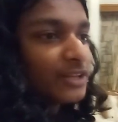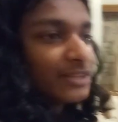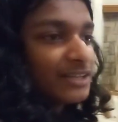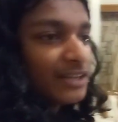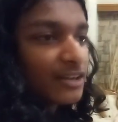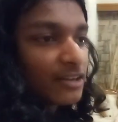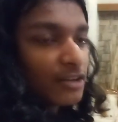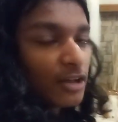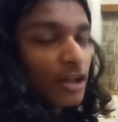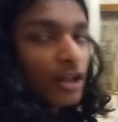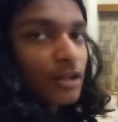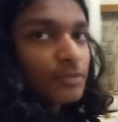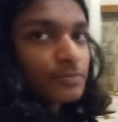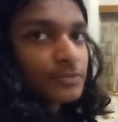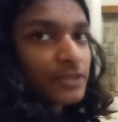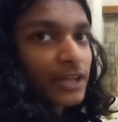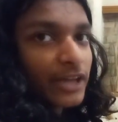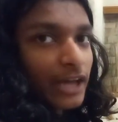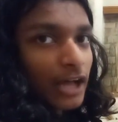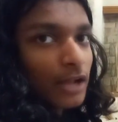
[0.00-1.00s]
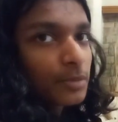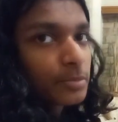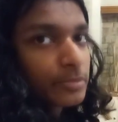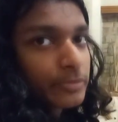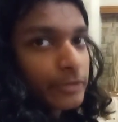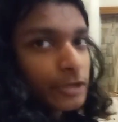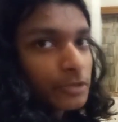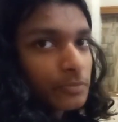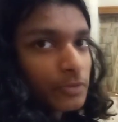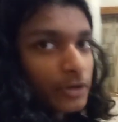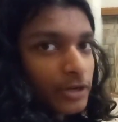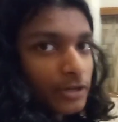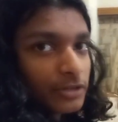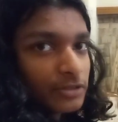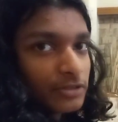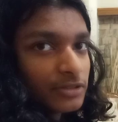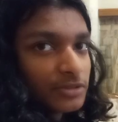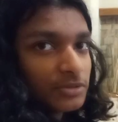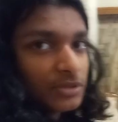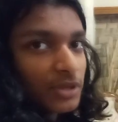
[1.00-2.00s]
needed help, they helped me, but
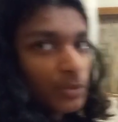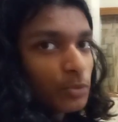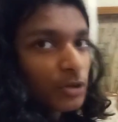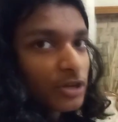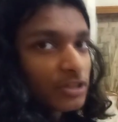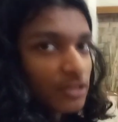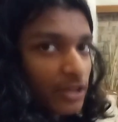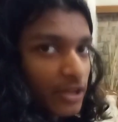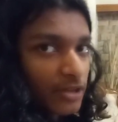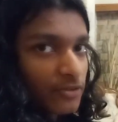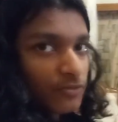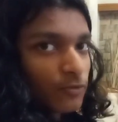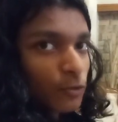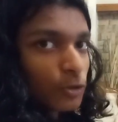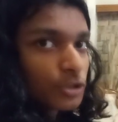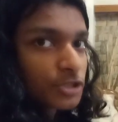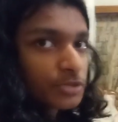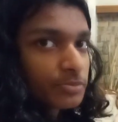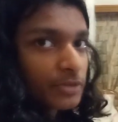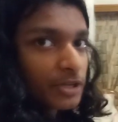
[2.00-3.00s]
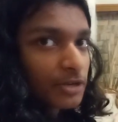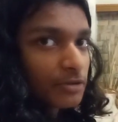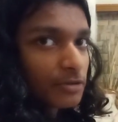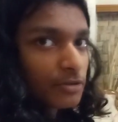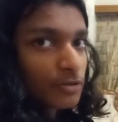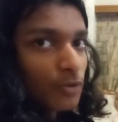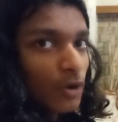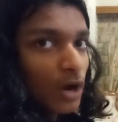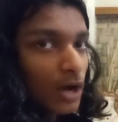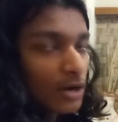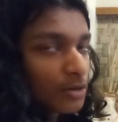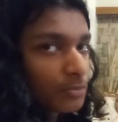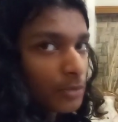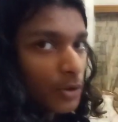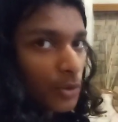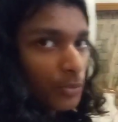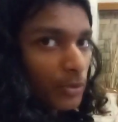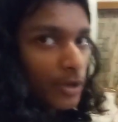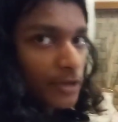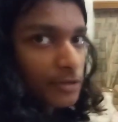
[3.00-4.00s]
they wouldn't like force me to go out of
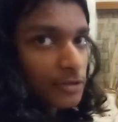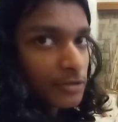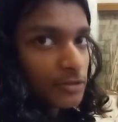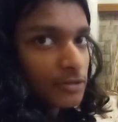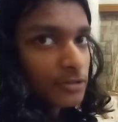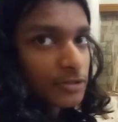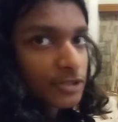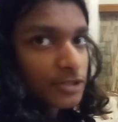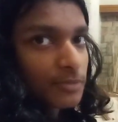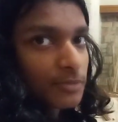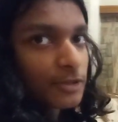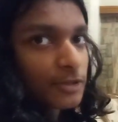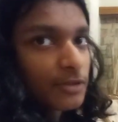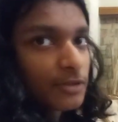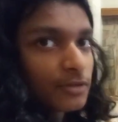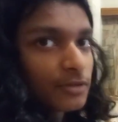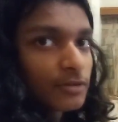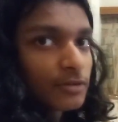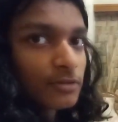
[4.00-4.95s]
my way to do something.